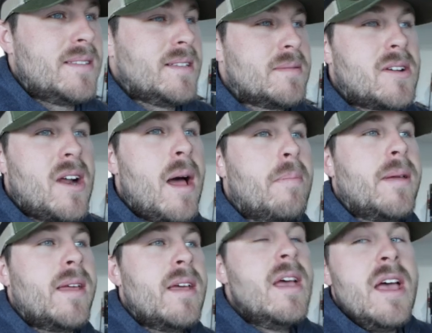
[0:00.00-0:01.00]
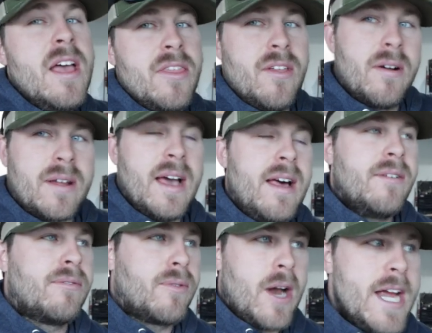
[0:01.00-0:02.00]
These crappie, they're kind
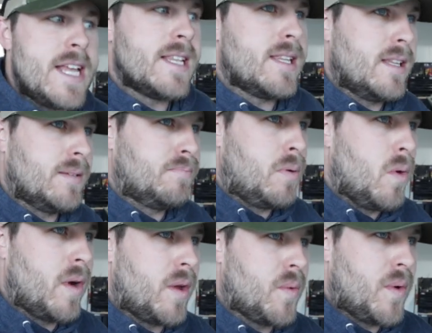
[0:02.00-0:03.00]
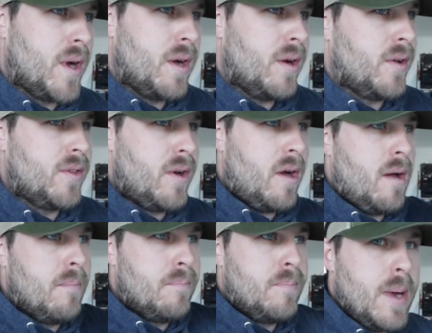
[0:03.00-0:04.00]
of right in the point where they're
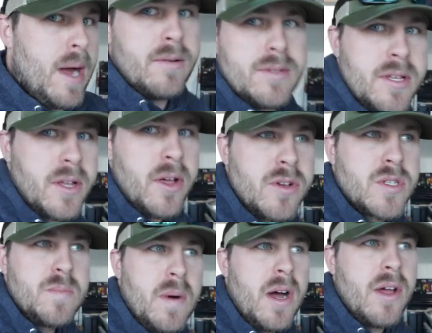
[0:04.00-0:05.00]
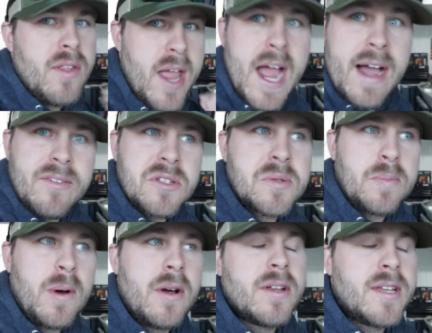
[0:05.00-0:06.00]
about to go spawn. They haven't
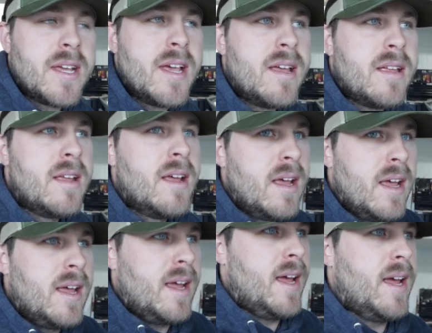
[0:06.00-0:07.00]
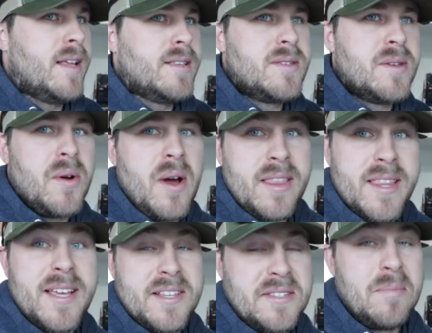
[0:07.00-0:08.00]
spawned yet, and so I
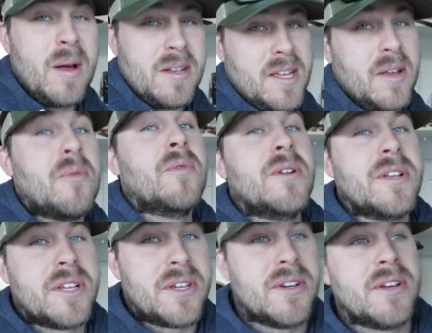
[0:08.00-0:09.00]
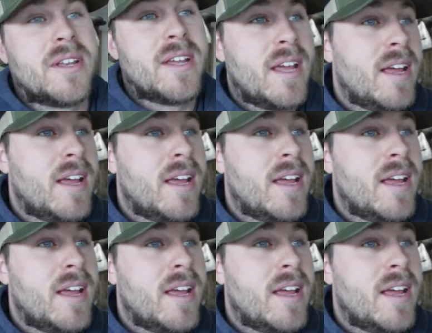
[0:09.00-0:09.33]
think it's about to get really good